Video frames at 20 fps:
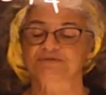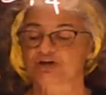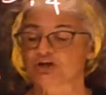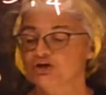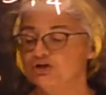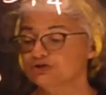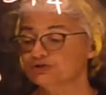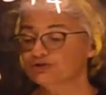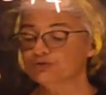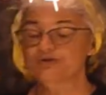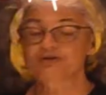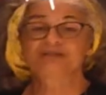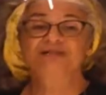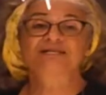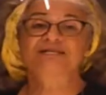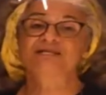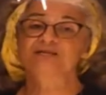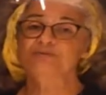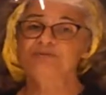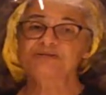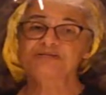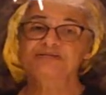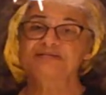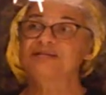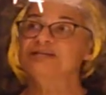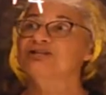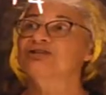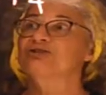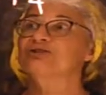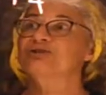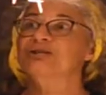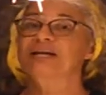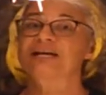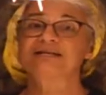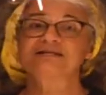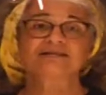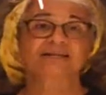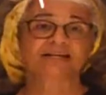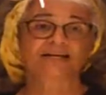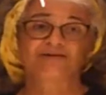So in this particular case,
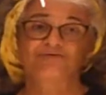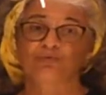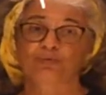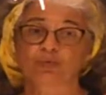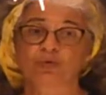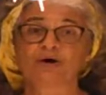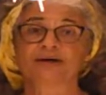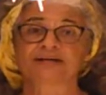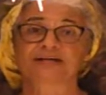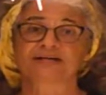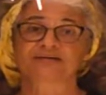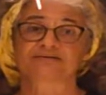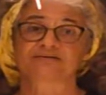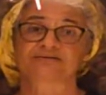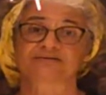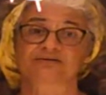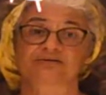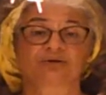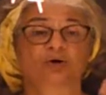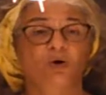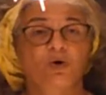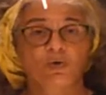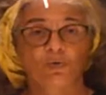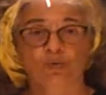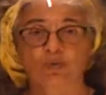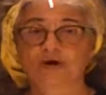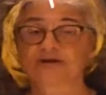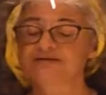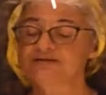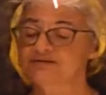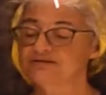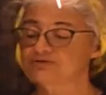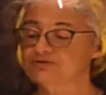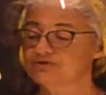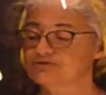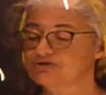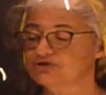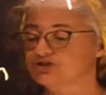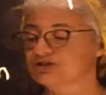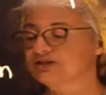I have one answer, one
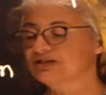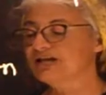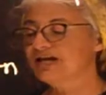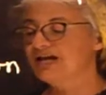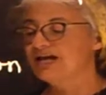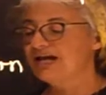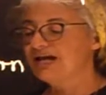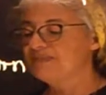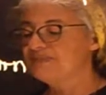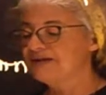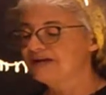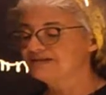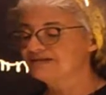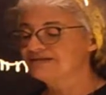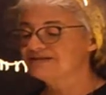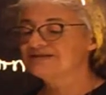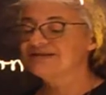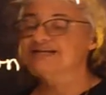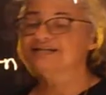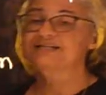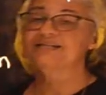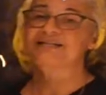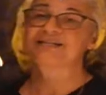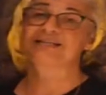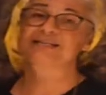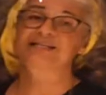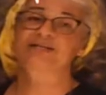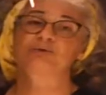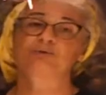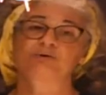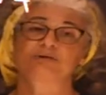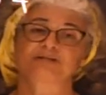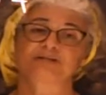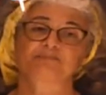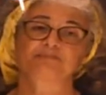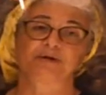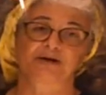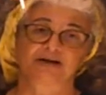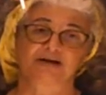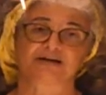solution, and that's theta equaling
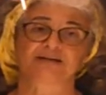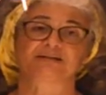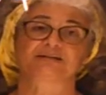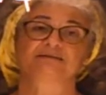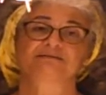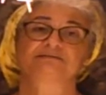pi.